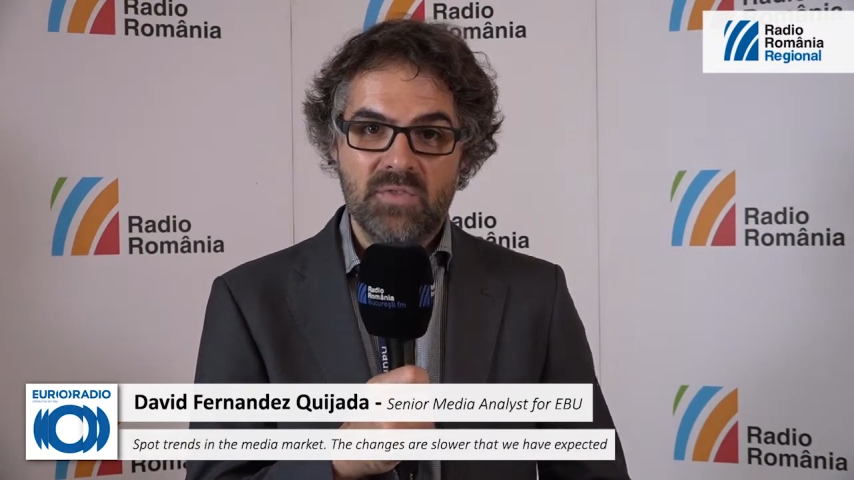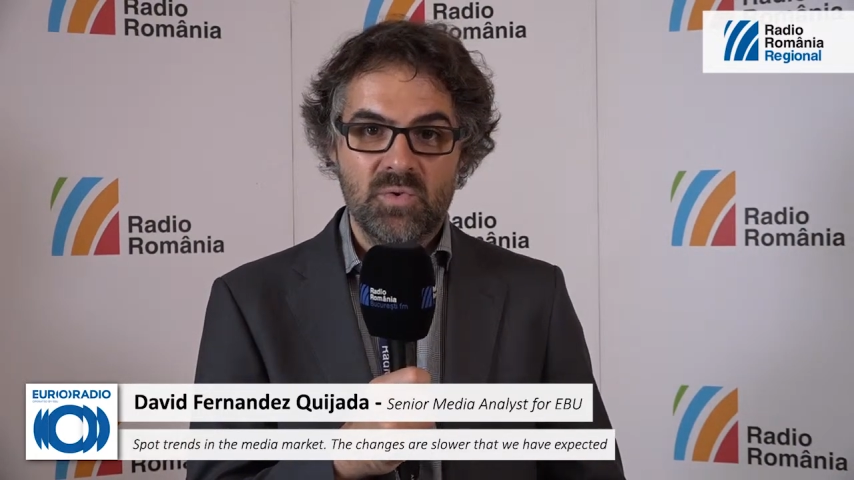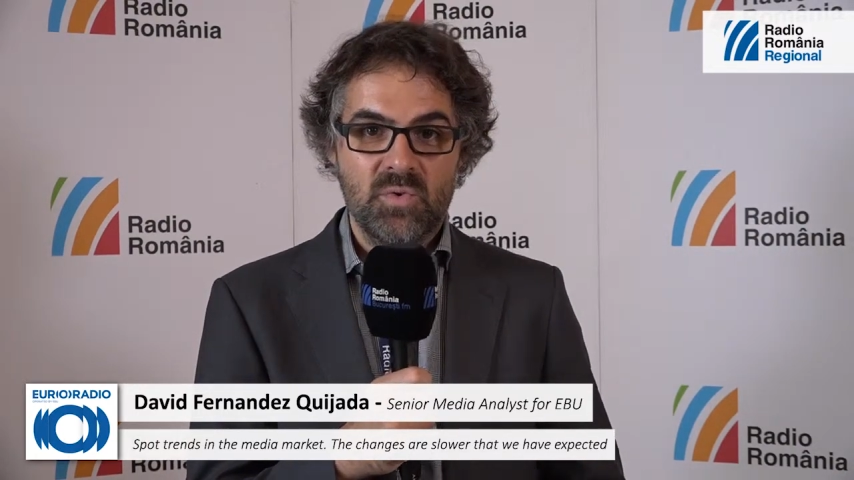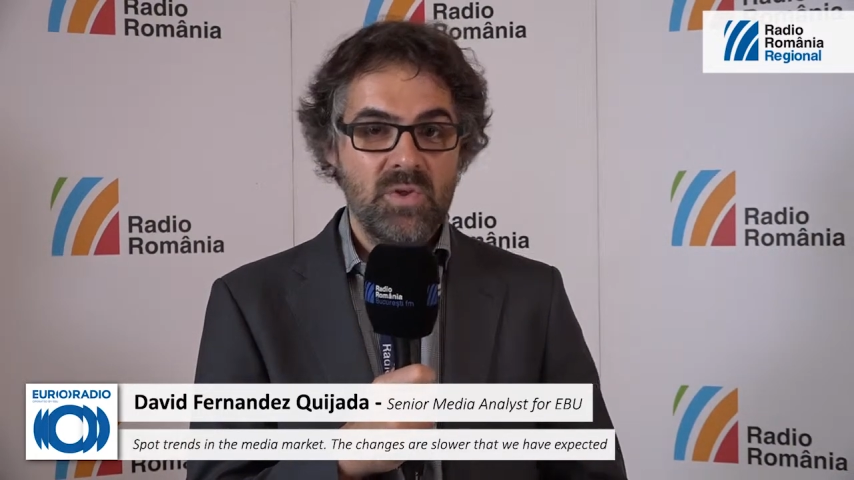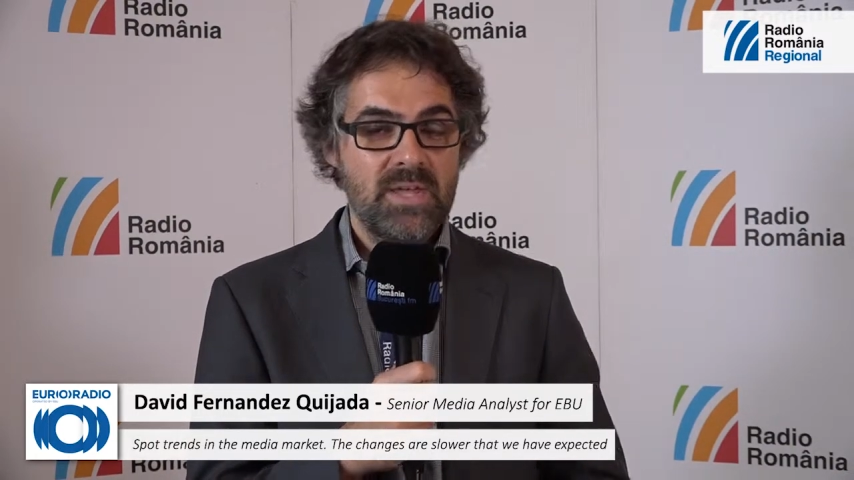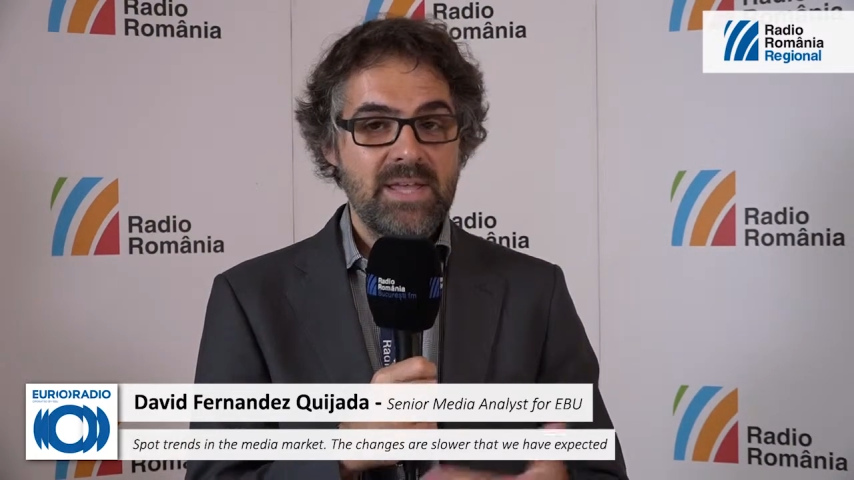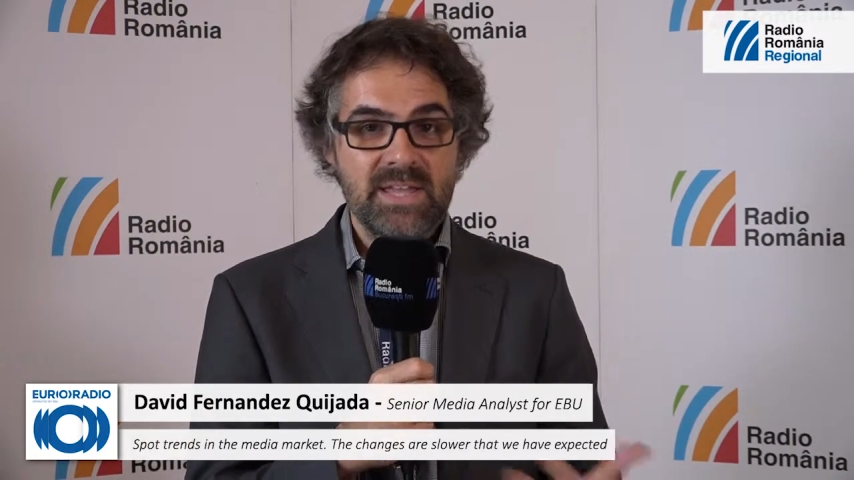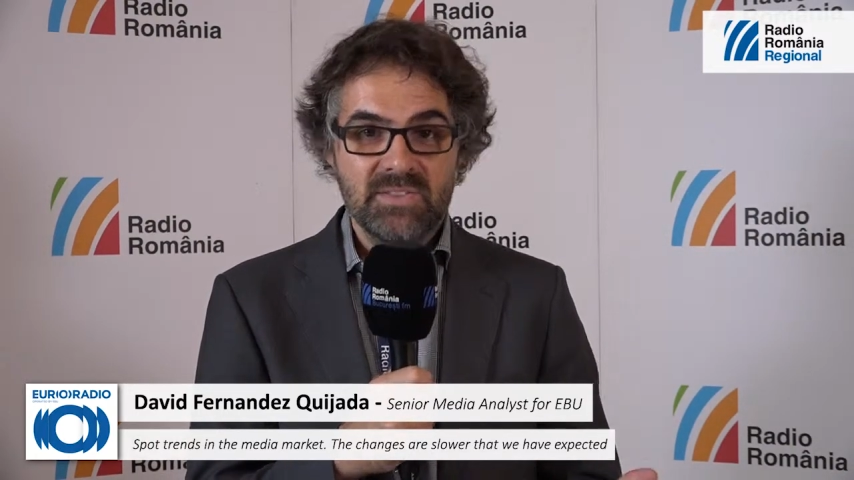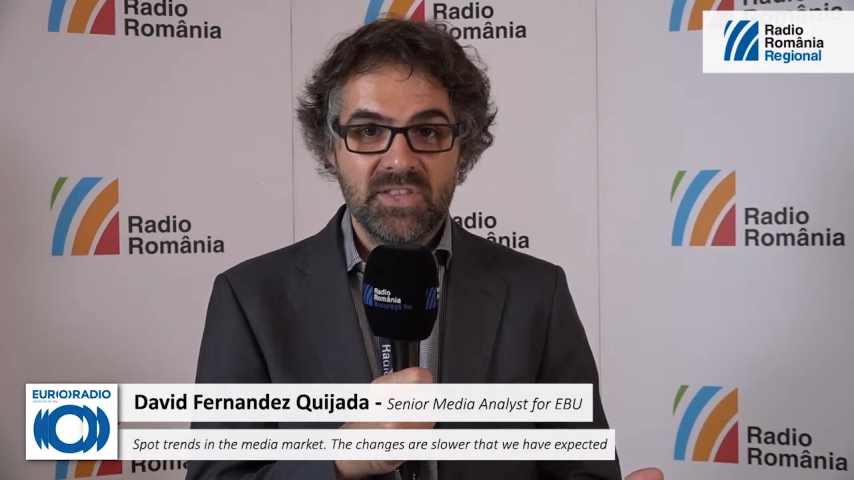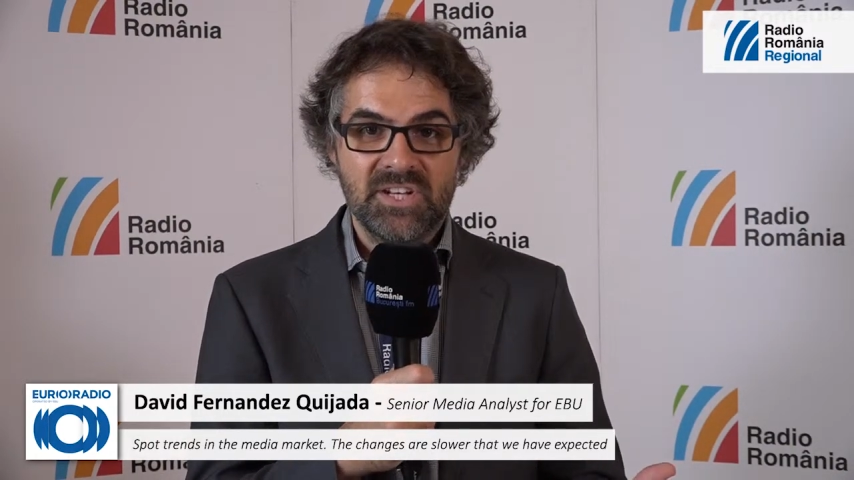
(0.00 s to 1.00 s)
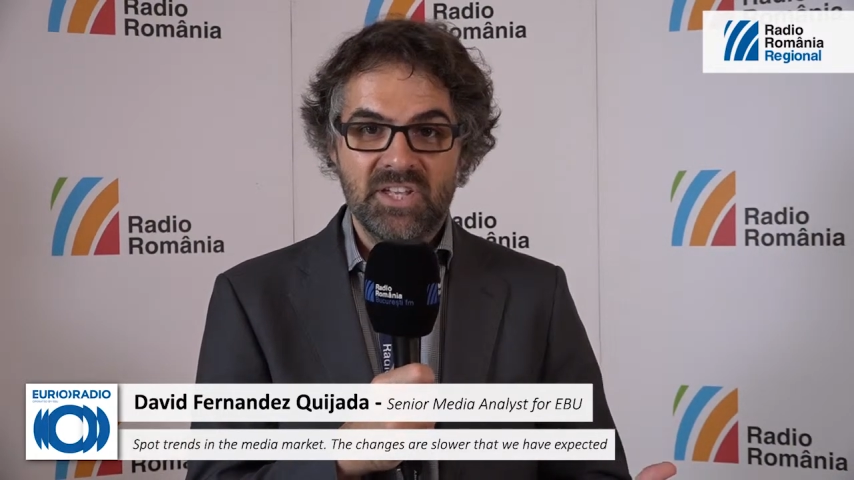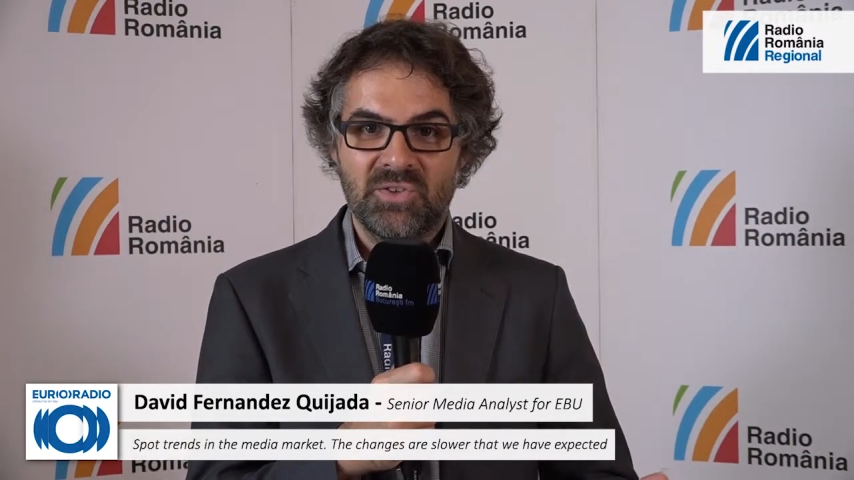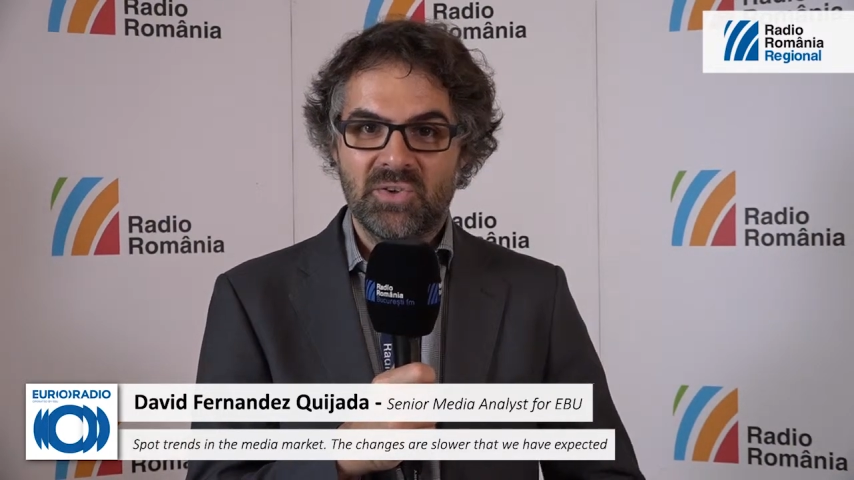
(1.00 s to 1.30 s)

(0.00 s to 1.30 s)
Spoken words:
through internet,